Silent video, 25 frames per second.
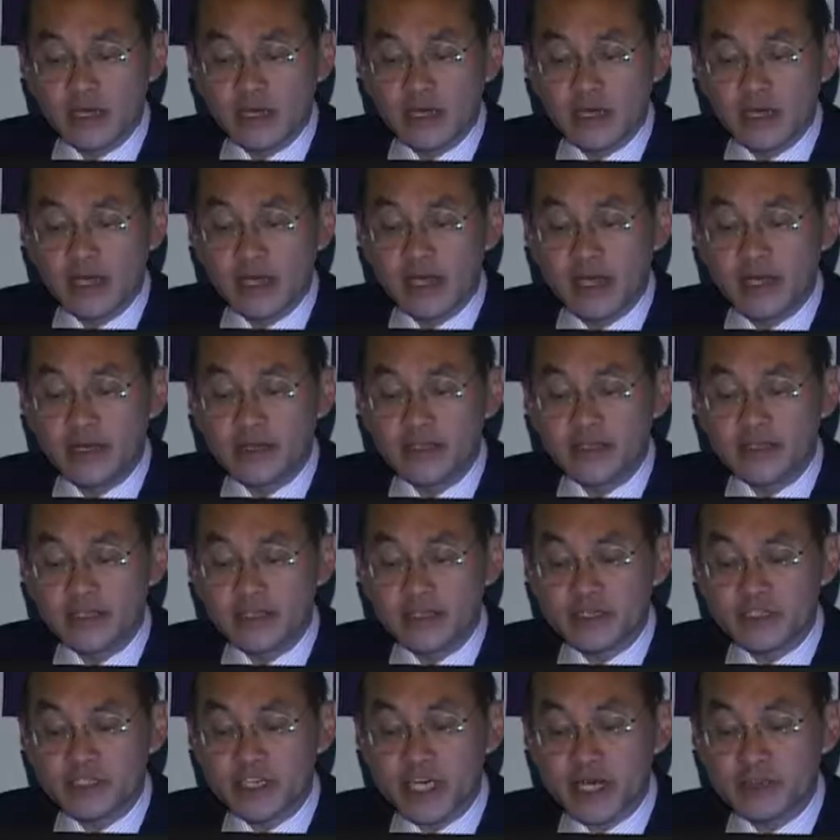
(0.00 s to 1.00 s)
and
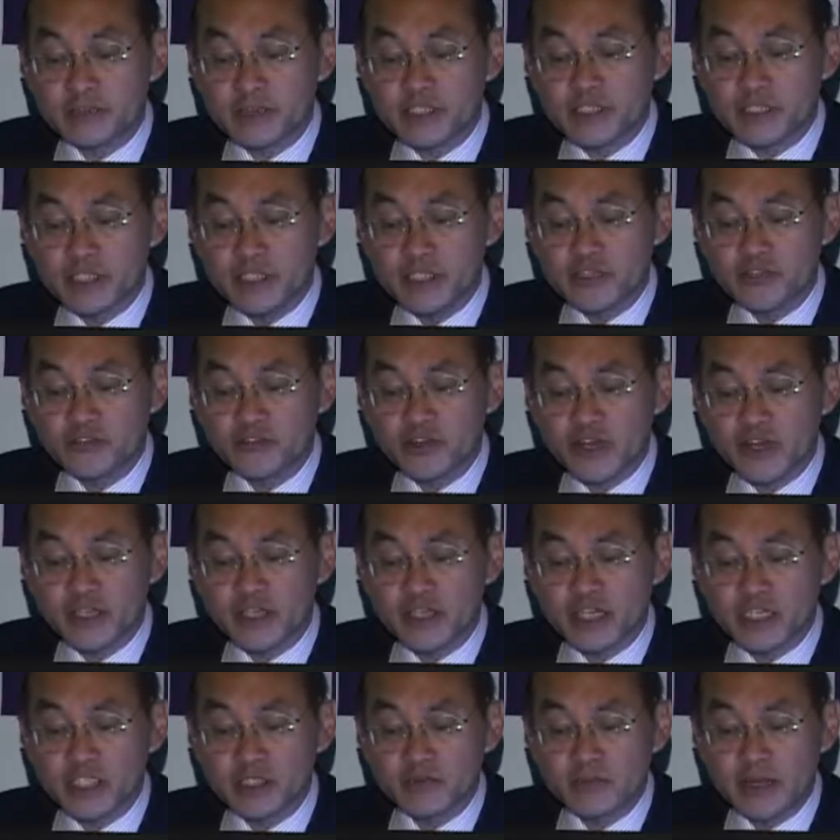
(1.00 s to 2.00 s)
TAPSE,
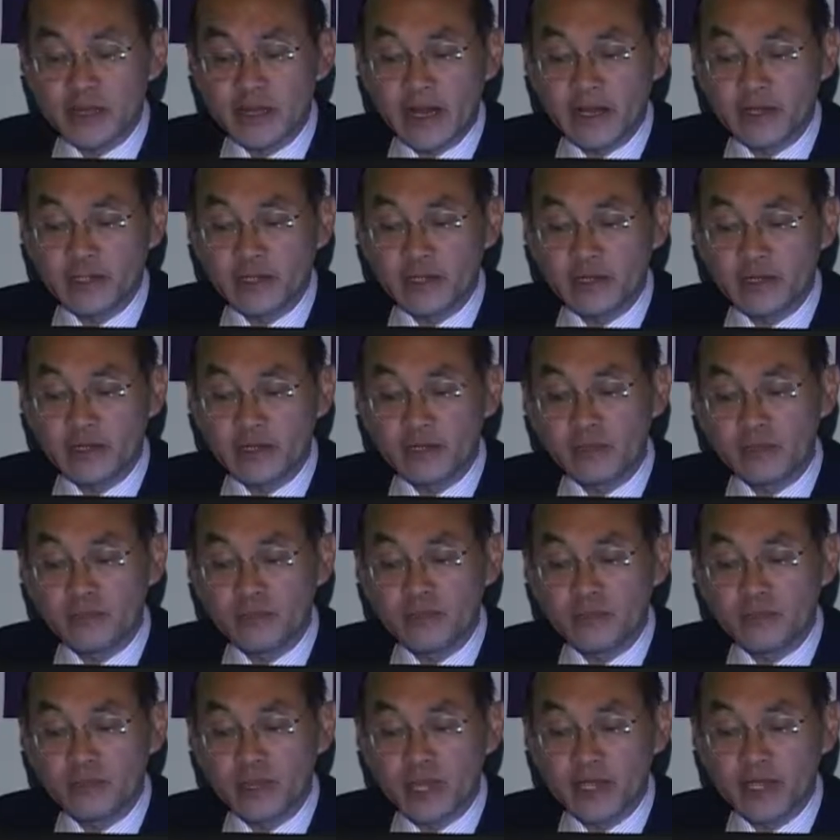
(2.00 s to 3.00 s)
tricuspid annular
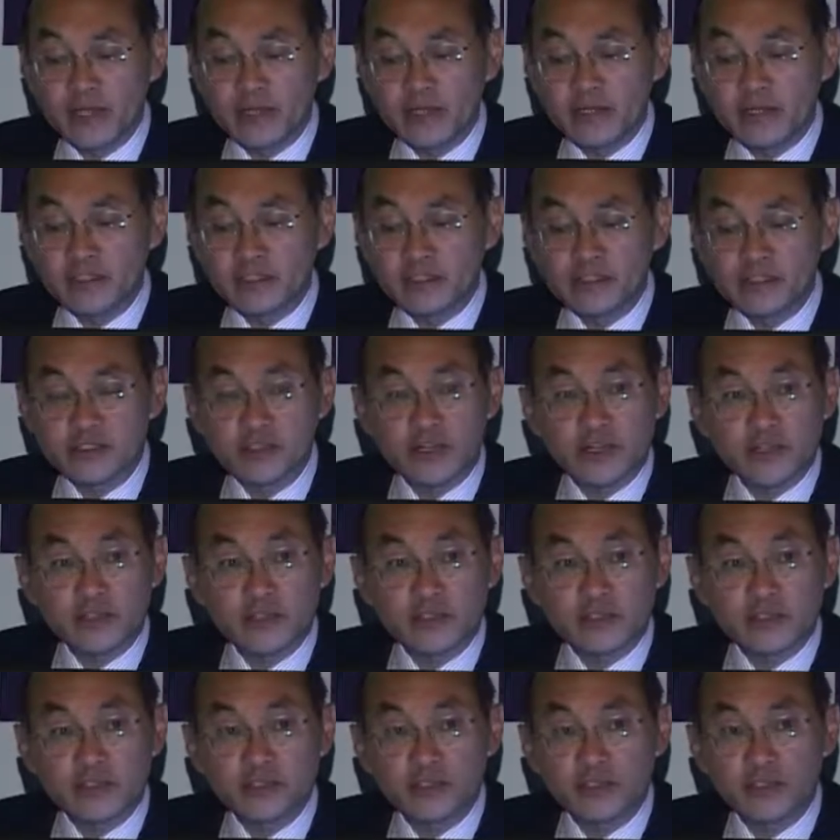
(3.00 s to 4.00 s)
planar systolic
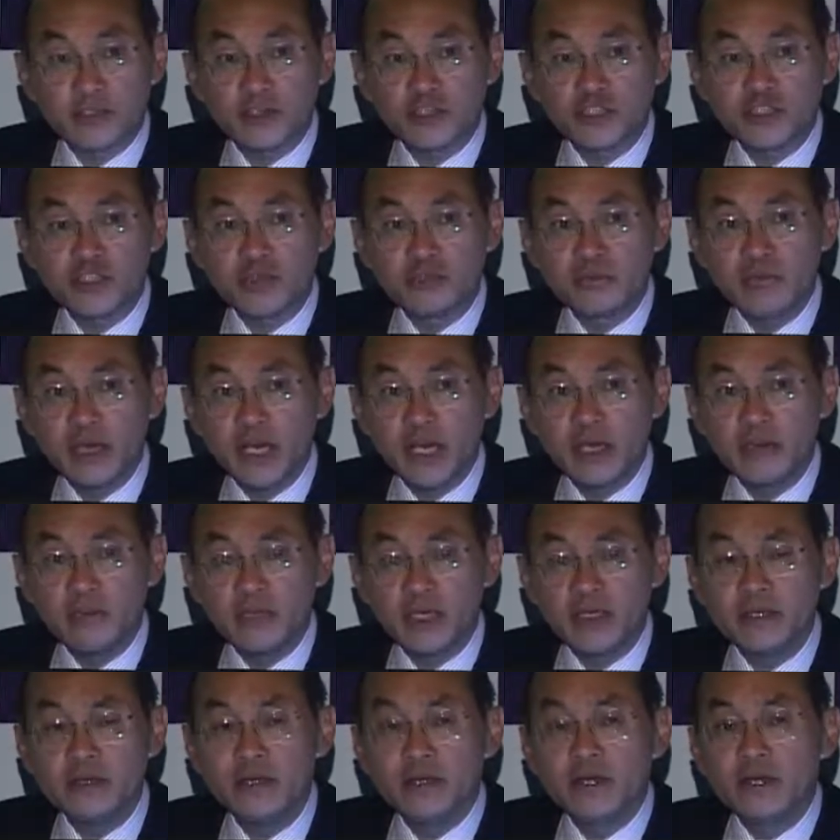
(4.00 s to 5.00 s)
excursion, may
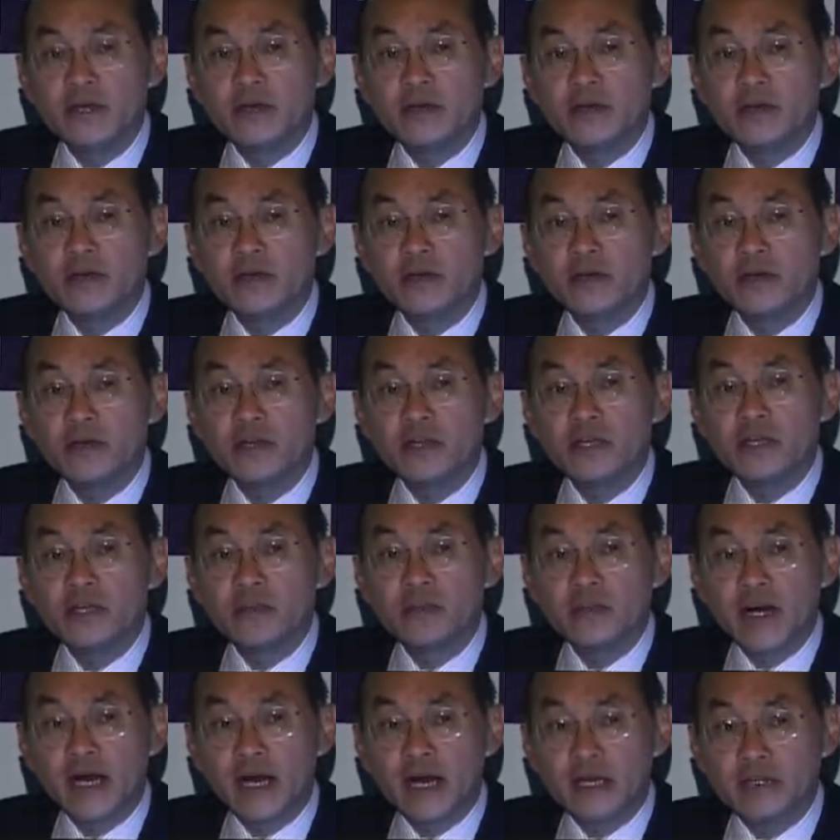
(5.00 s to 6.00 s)
be earlier
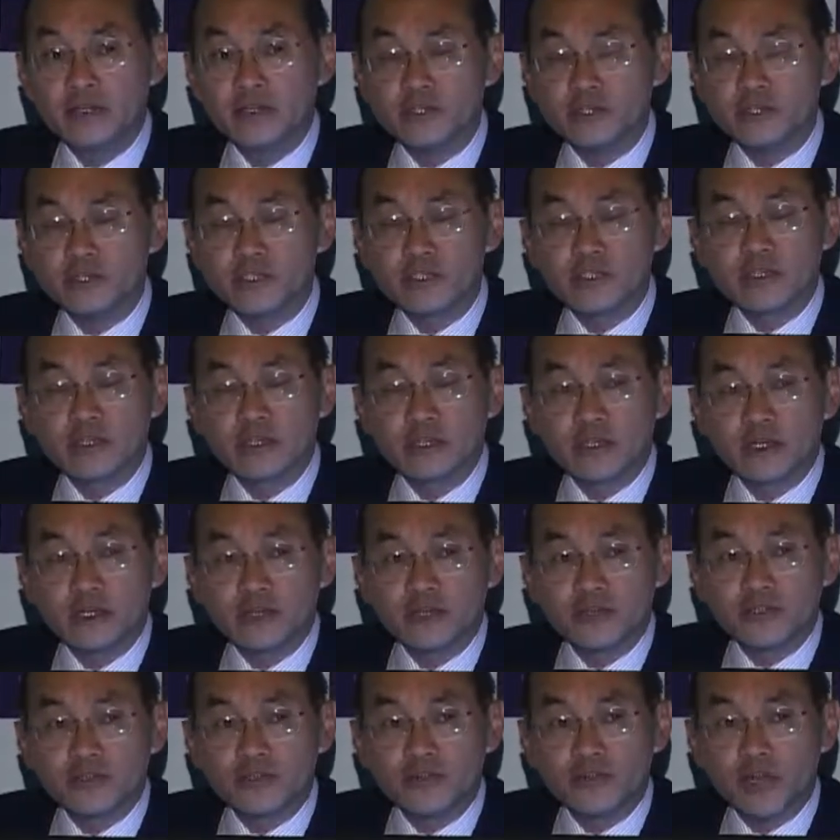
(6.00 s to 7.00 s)
markers
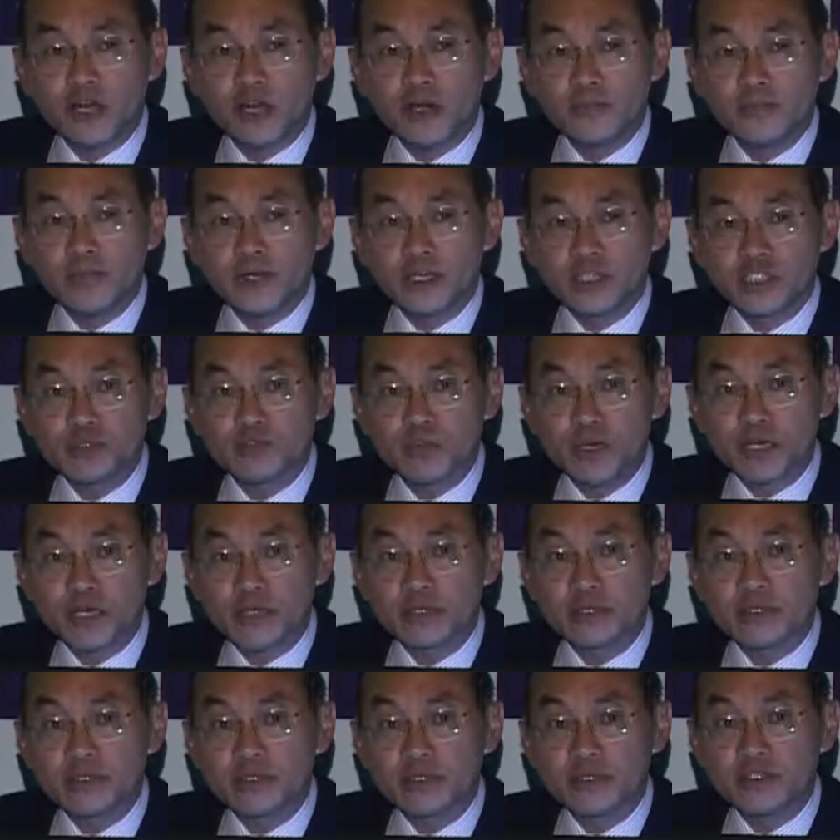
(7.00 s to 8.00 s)
to help us
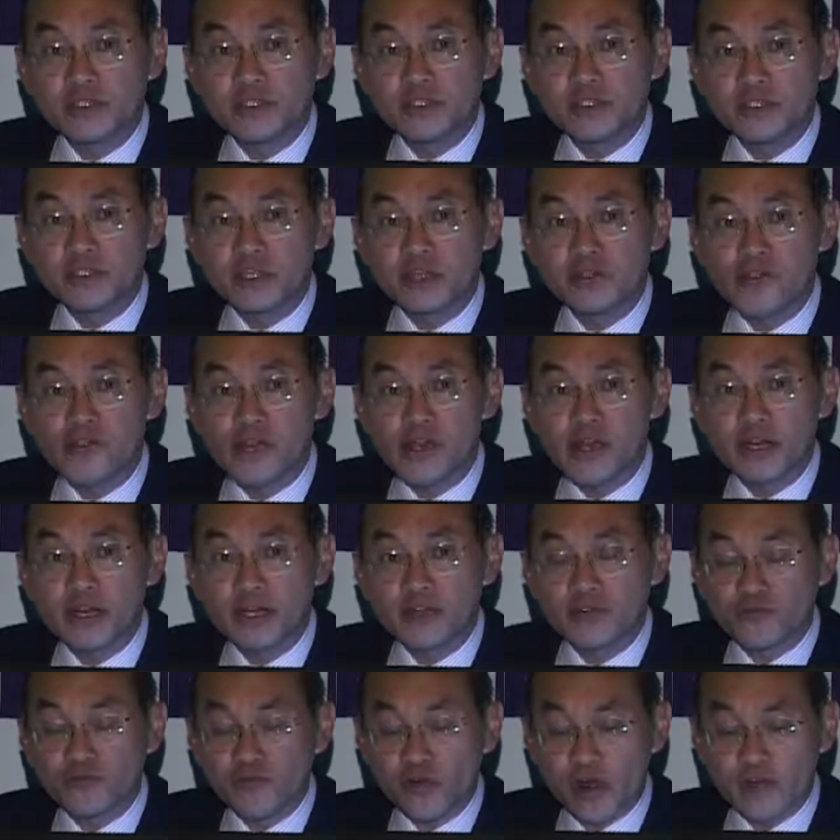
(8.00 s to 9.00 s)
pick
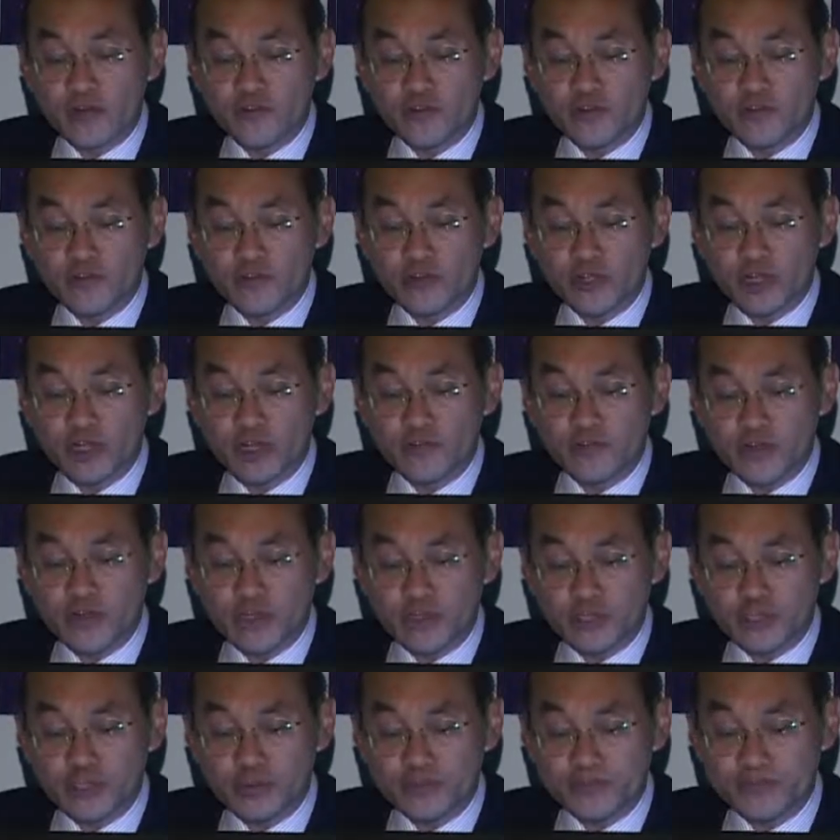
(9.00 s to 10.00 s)
deteriorating right ventricular
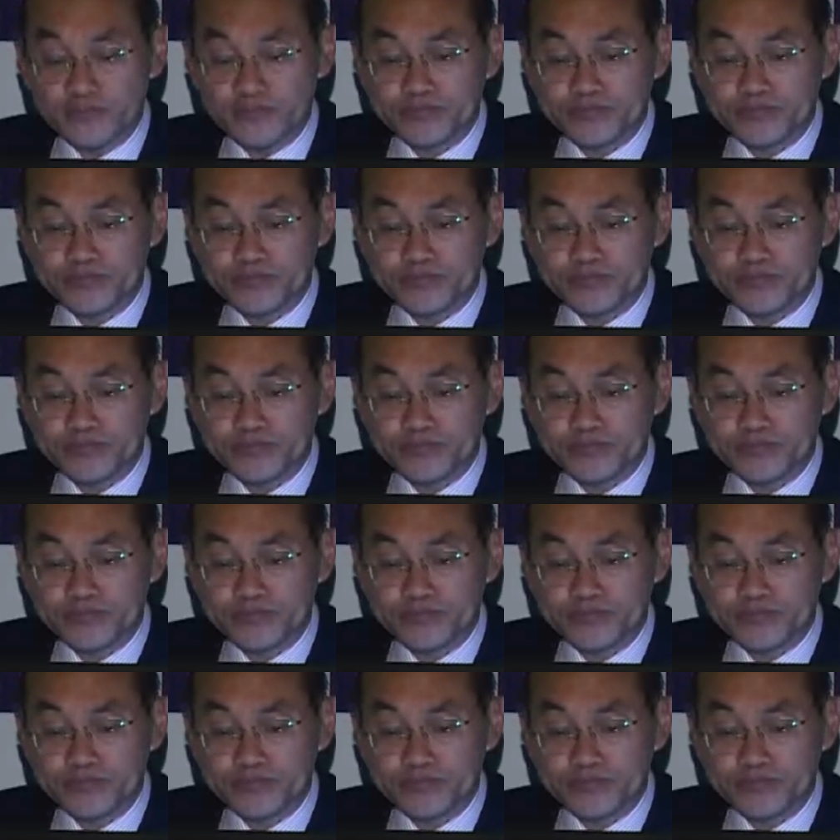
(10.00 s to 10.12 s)
function.